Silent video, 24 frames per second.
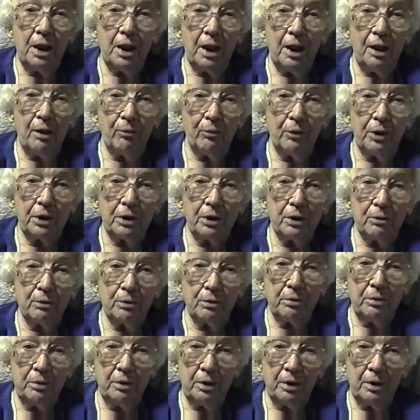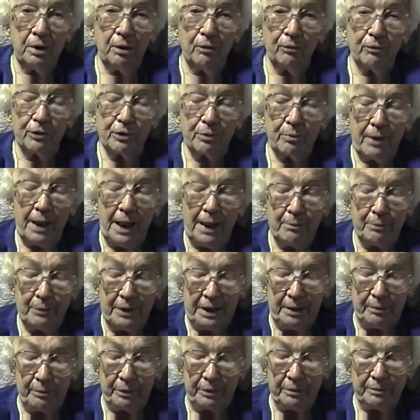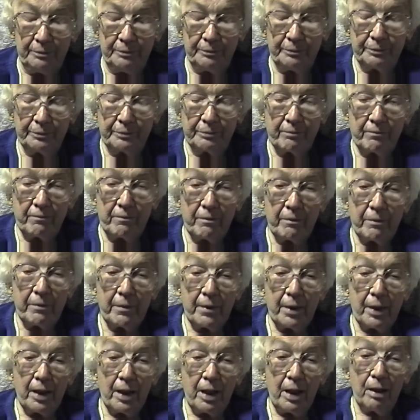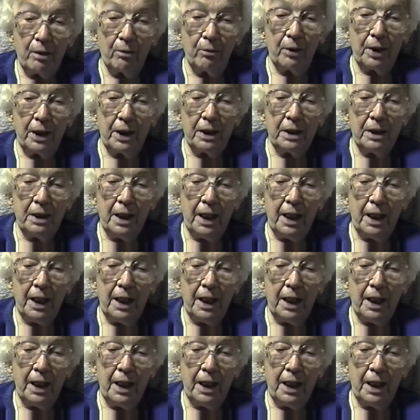and we'll go over to my people." Well,